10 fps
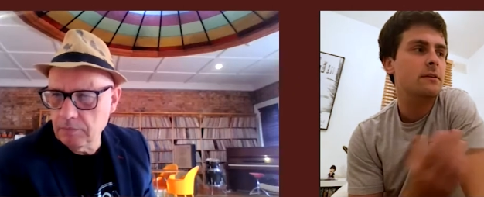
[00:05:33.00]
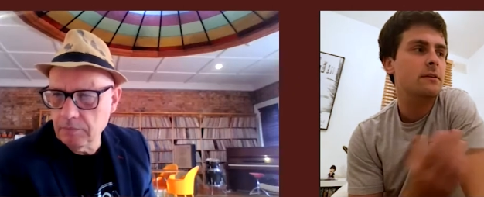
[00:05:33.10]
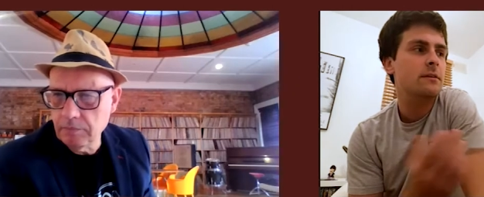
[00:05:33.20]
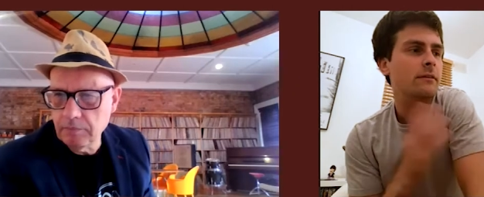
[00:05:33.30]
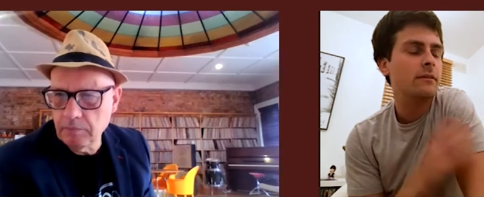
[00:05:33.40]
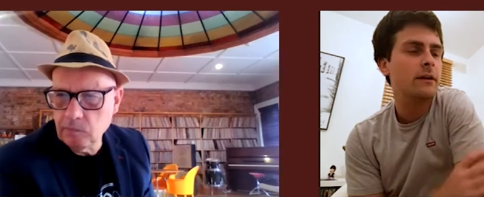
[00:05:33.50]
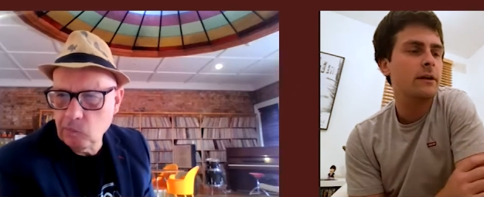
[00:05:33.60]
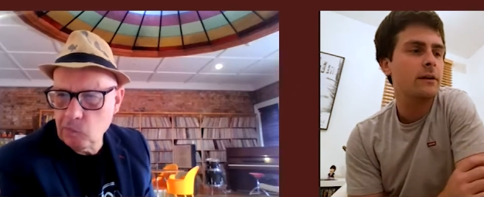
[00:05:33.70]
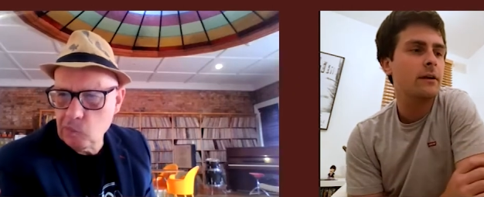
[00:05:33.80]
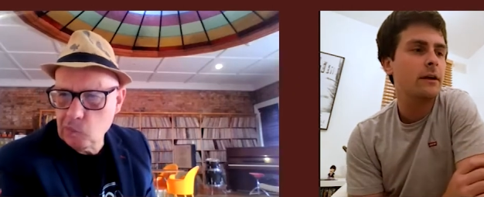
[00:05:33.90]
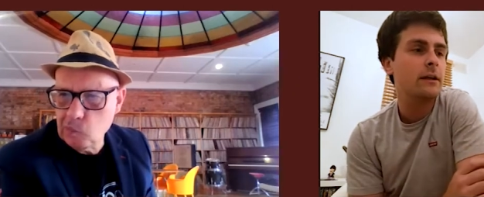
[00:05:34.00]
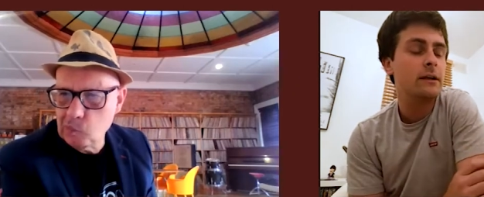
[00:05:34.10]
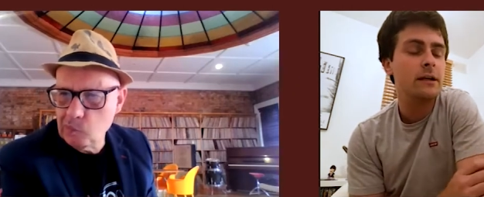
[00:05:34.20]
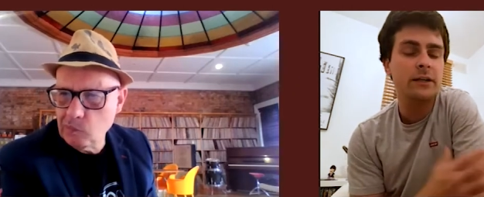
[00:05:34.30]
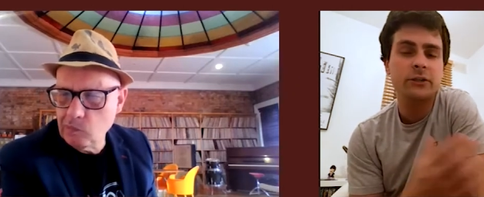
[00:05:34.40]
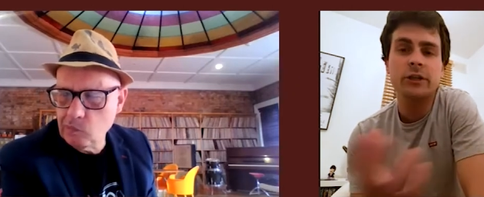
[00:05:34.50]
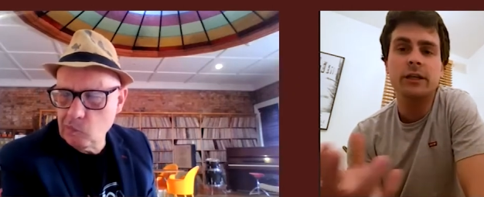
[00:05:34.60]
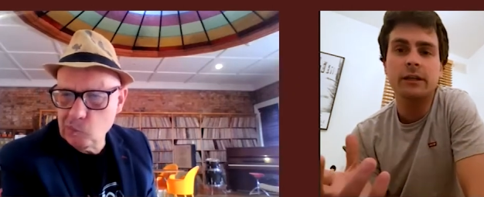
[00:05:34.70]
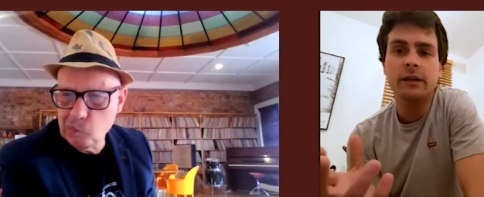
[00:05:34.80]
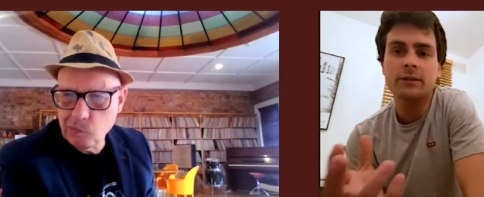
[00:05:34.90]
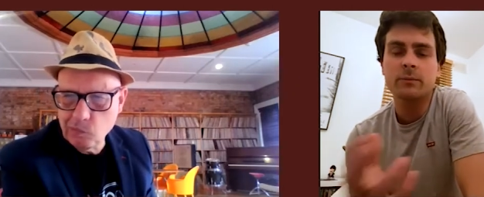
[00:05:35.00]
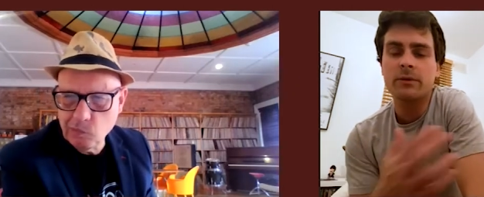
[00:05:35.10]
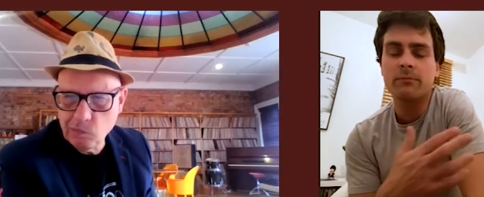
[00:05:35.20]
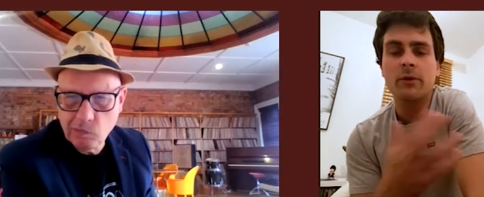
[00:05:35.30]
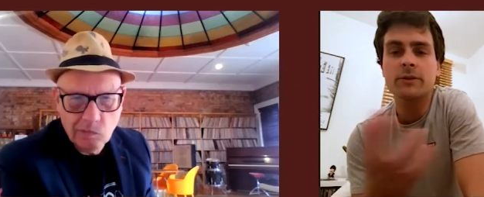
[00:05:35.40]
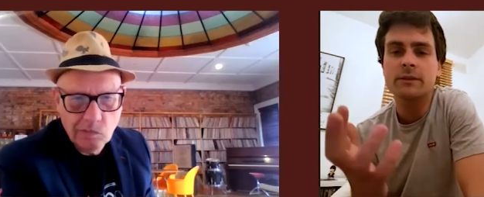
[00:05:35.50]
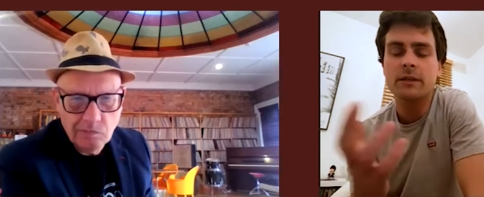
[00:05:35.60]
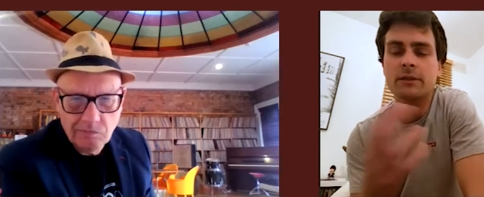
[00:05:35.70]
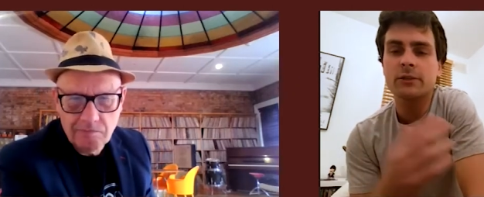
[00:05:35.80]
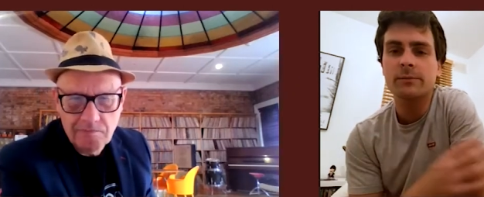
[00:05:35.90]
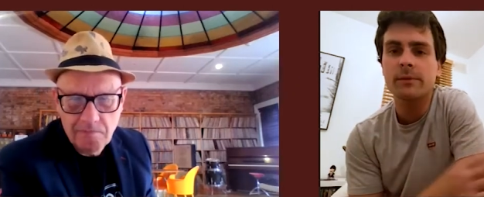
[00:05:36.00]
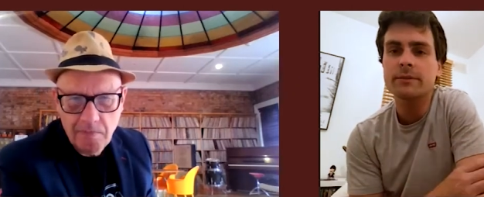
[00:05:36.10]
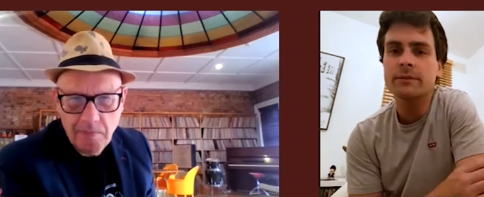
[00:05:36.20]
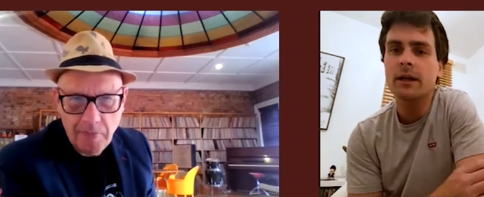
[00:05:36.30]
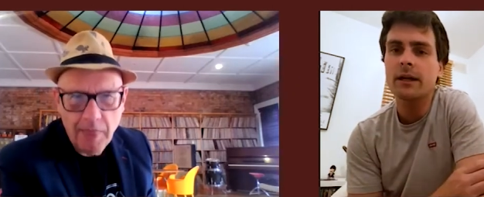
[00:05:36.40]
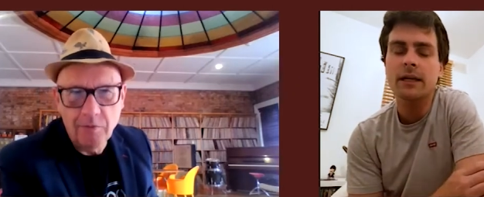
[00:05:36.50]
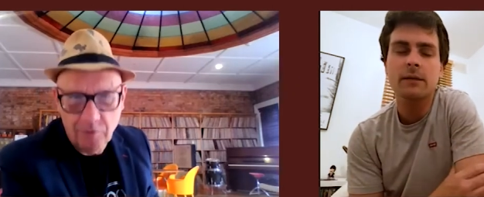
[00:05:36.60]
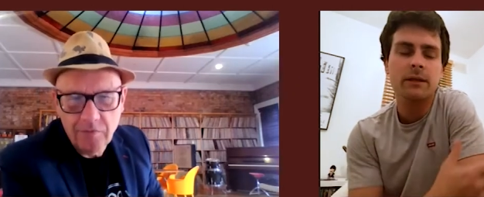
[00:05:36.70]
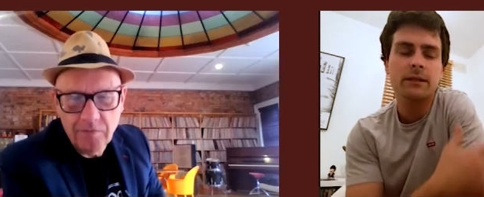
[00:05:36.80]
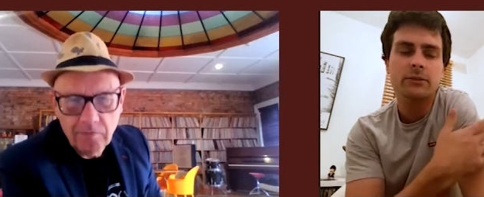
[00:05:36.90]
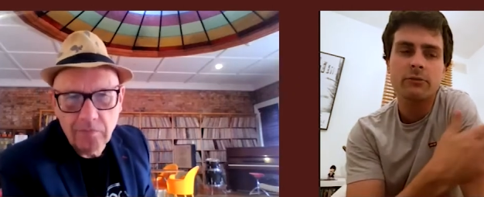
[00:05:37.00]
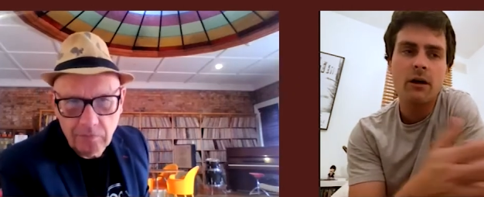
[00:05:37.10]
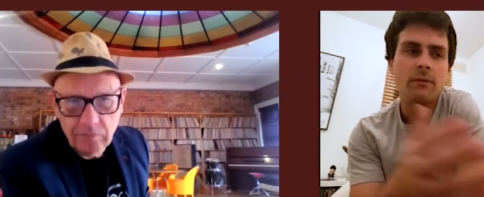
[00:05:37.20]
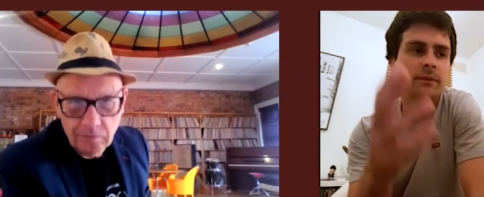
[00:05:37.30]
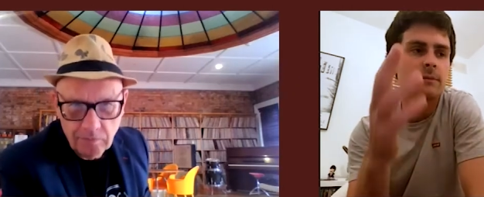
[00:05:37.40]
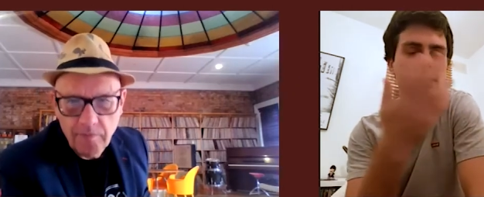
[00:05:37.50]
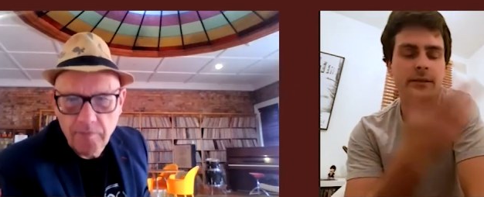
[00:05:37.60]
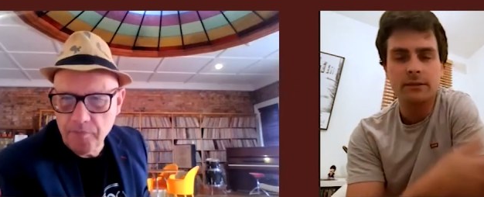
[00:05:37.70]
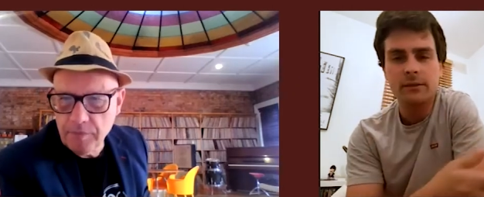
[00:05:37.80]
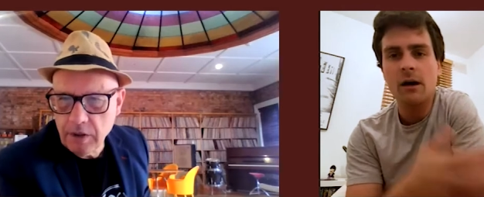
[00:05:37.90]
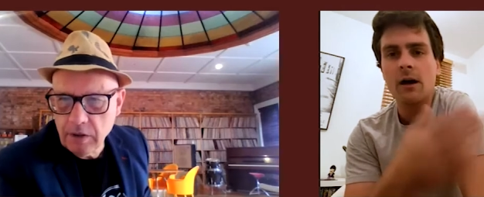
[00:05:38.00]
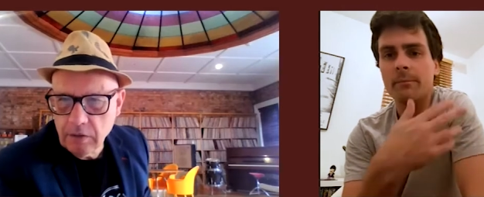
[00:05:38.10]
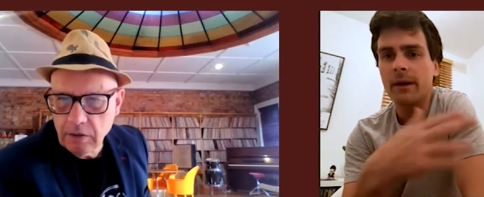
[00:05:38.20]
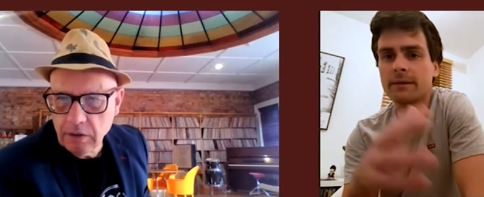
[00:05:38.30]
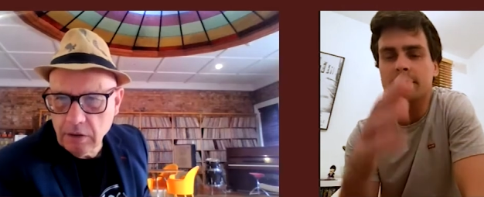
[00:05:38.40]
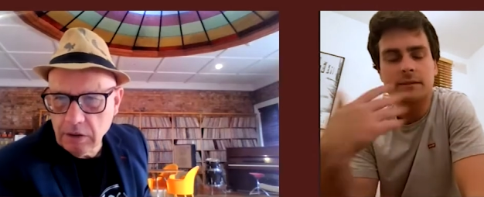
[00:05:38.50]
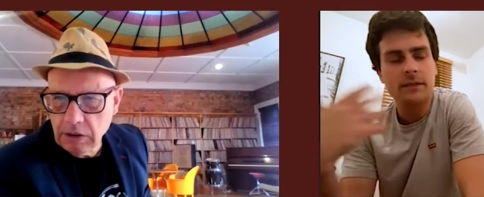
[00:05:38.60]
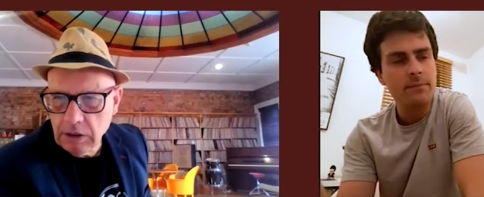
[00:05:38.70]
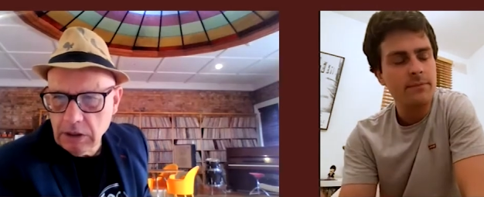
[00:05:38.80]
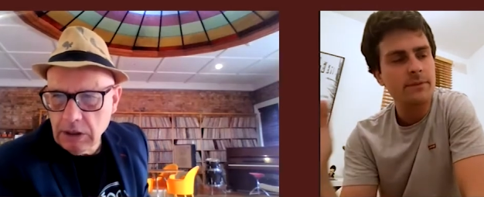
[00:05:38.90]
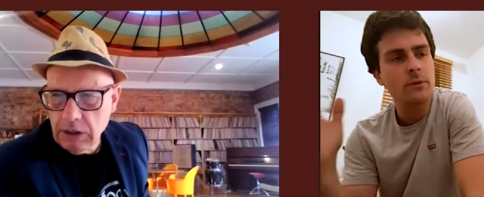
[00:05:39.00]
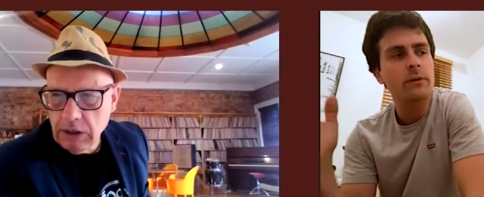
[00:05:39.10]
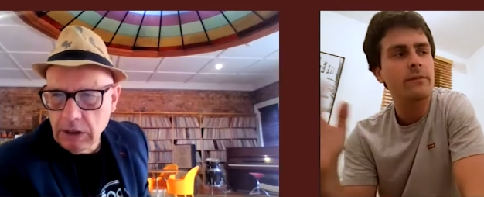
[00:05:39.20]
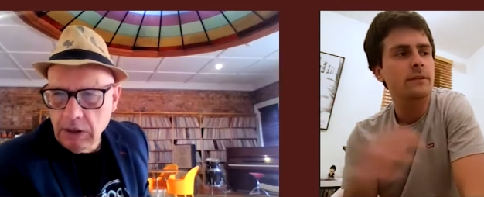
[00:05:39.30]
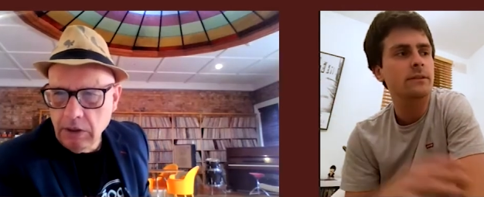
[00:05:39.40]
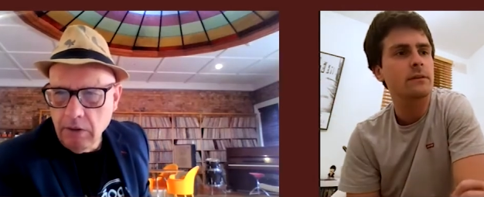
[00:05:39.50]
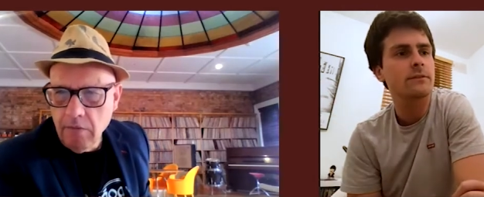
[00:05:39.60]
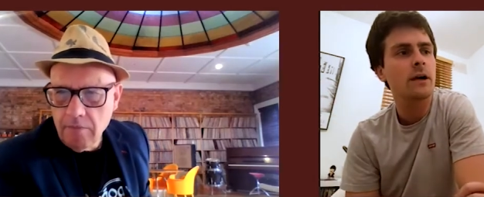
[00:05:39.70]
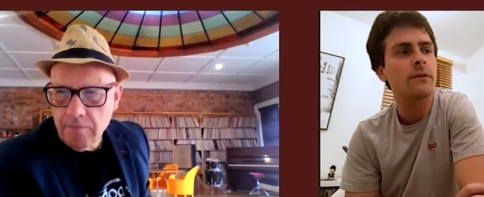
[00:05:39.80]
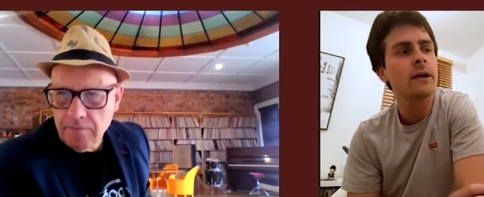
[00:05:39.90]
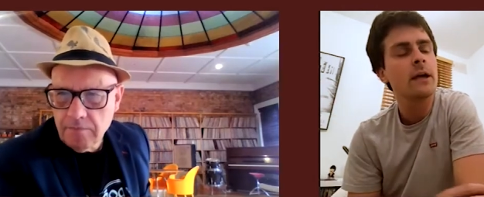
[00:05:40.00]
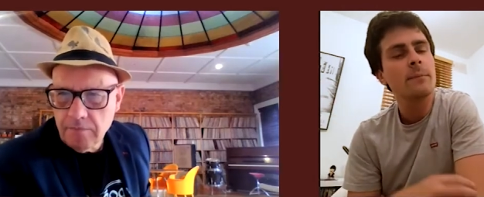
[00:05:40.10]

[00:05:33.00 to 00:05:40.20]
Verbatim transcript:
Speaker 1: a, a, a like a genius with most instruments. Like he plays drums, he plays guitar, bass, synths, all of this kind of stuff.